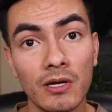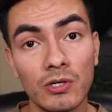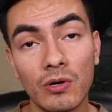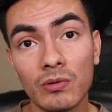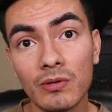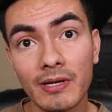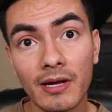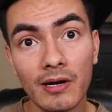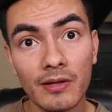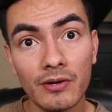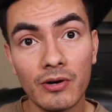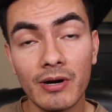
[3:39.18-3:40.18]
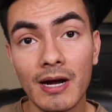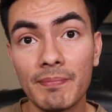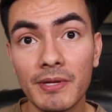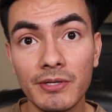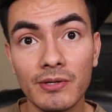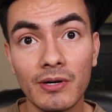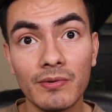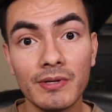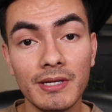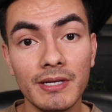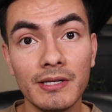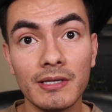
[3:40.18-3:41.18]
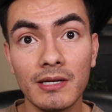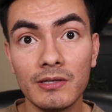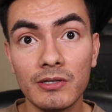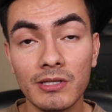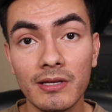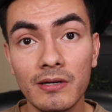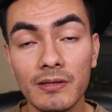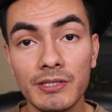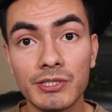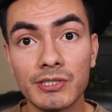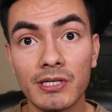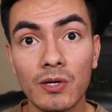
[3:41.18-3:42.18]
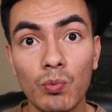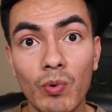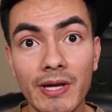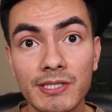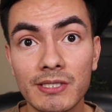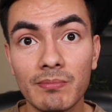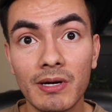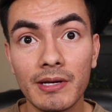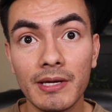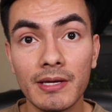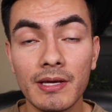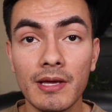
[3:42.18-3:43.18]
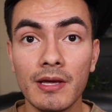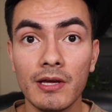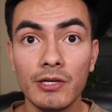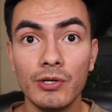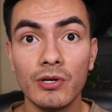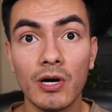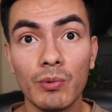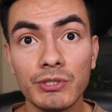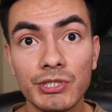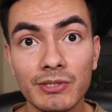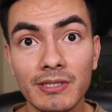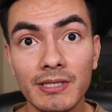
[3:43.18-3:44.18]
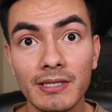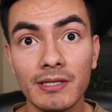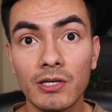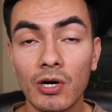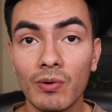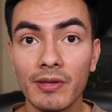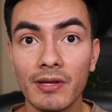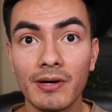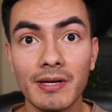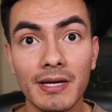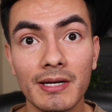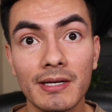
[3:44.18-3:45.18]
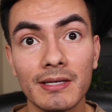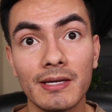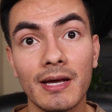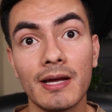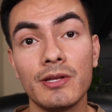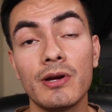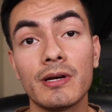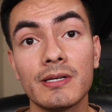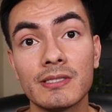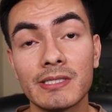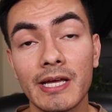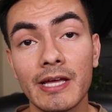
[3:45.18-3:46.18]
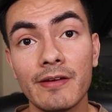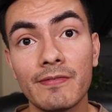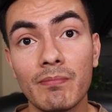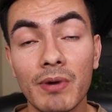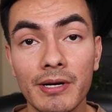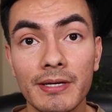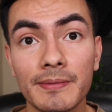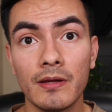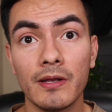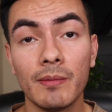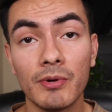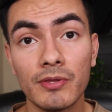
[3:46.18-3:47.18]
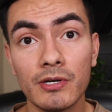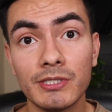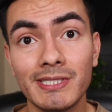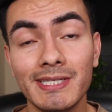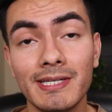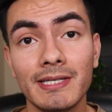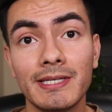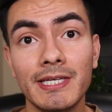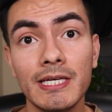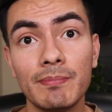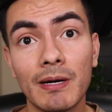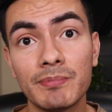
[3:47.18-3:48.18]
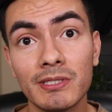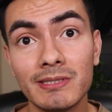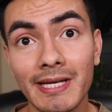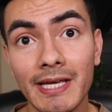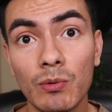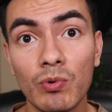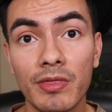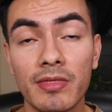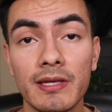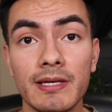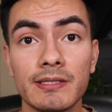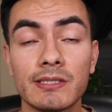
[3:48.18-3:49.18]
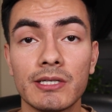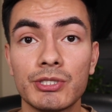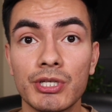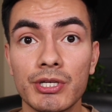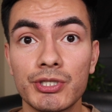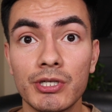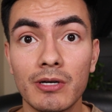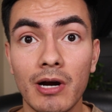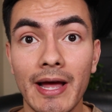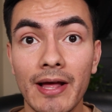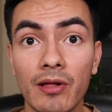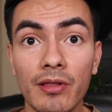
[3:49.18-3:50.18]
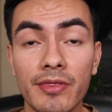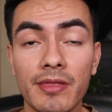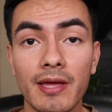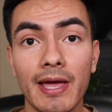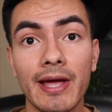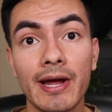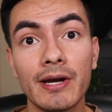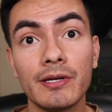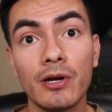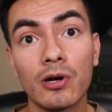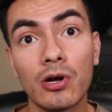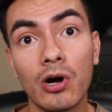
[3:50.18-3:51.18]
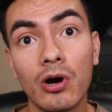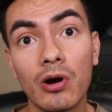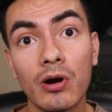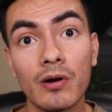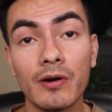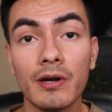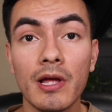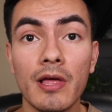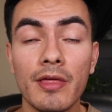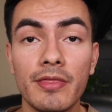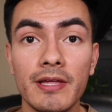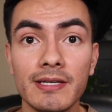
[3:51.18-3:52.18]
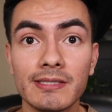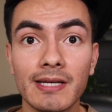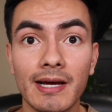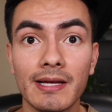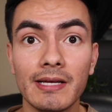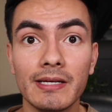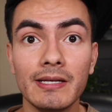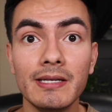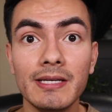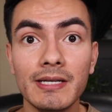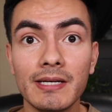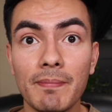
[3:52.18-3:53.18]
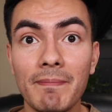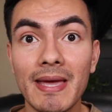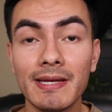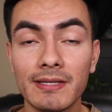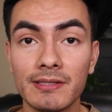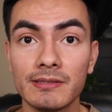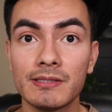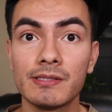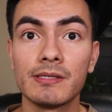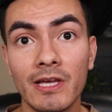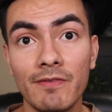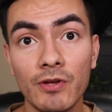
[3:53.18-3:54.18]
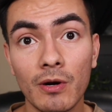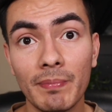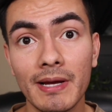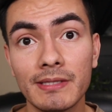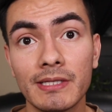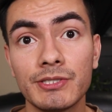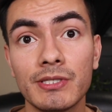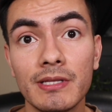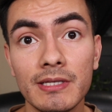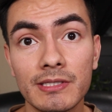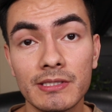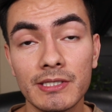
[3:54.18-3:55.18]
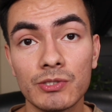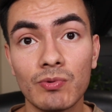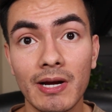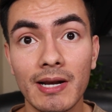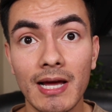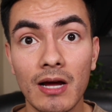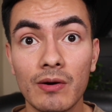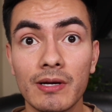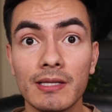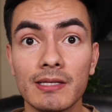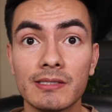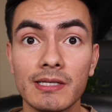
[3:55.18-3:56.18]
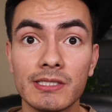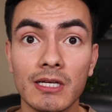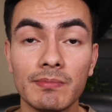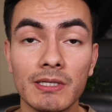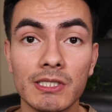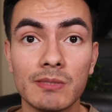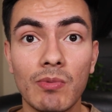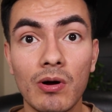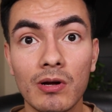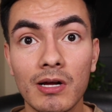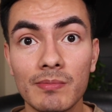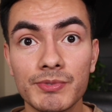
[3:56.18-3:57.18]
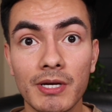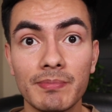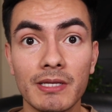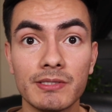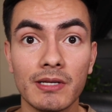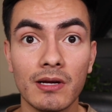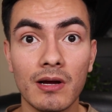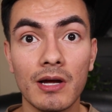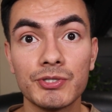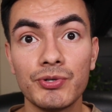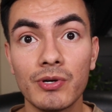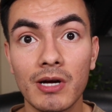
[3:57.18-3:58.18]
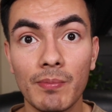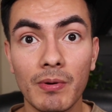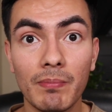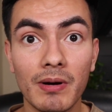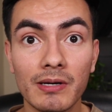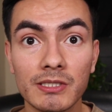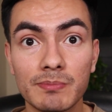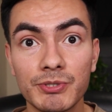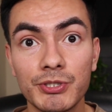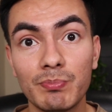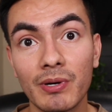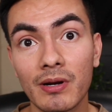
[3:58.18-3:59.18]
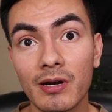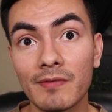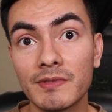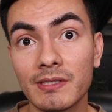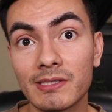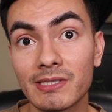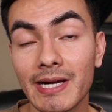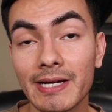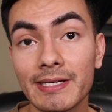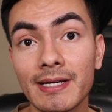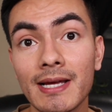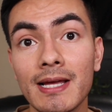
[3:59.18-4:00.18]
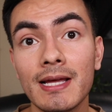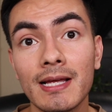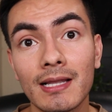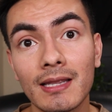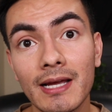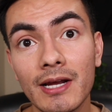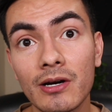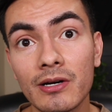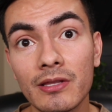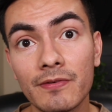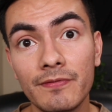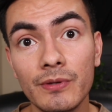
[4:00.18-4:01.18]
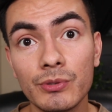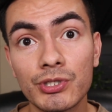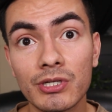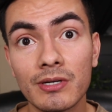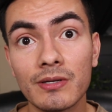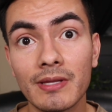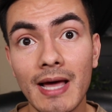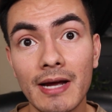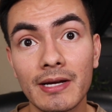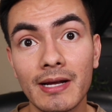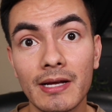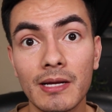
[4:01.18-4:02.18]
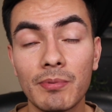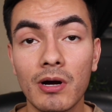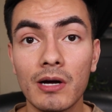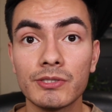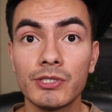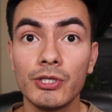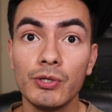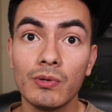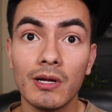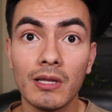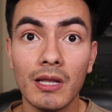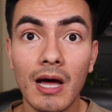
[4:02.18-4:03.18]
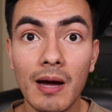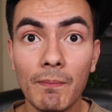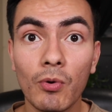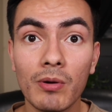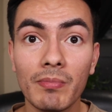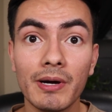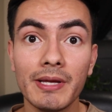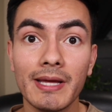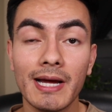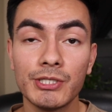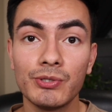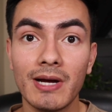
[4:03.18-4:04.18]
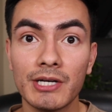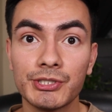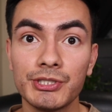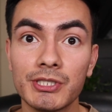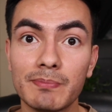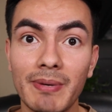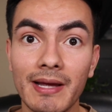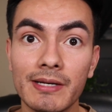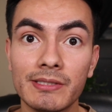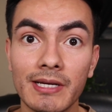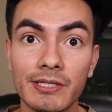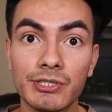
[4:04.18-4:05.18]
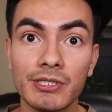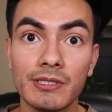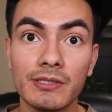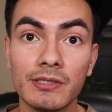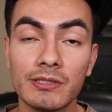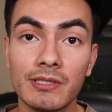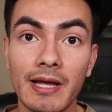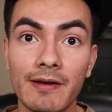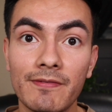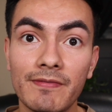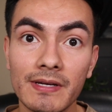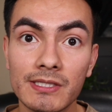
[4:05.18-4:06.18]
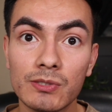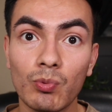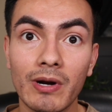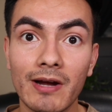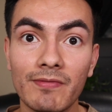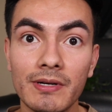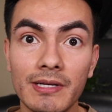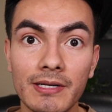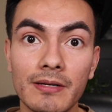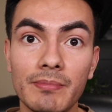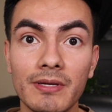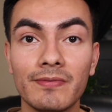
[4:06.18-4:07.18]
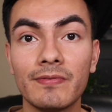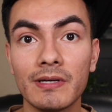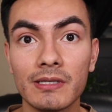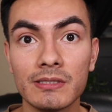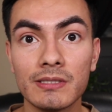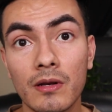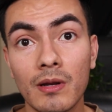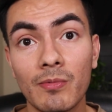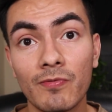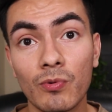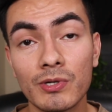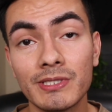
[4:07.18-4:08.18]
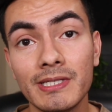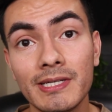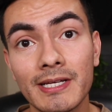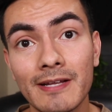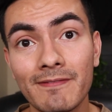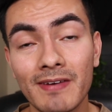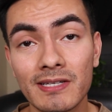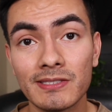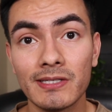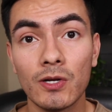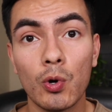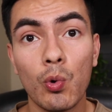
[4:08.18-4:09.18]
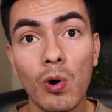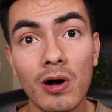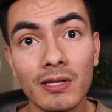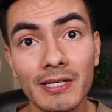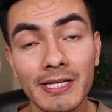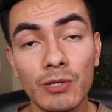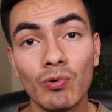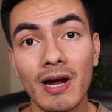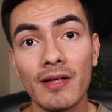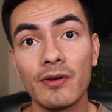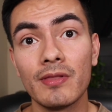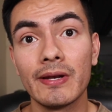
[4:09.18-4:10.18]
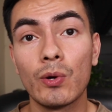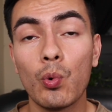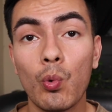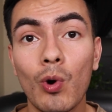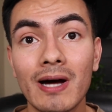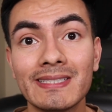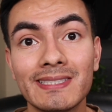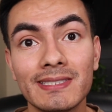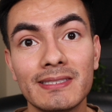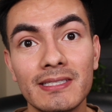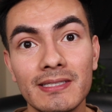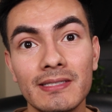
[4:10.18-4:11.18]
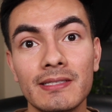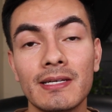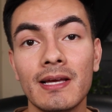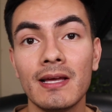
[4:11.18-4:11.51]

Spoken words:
Don't look at other crap that you don't need. You're literally just gonna waste money. You know what you need, go in there, get it, and you're gonna save money. Number 13, keep up to date with things such as your health and your car, or things that need maintenance. If you don't pay attention to these things right now, and let's say something small comes up that's gonna cost you a couple bucks, but you put it off to the side, later in the future, that could end up costing you a lot more money had you actually just paid attention and fixed whatever needed to be fixed. Number 14, invest in quality rather than quantity.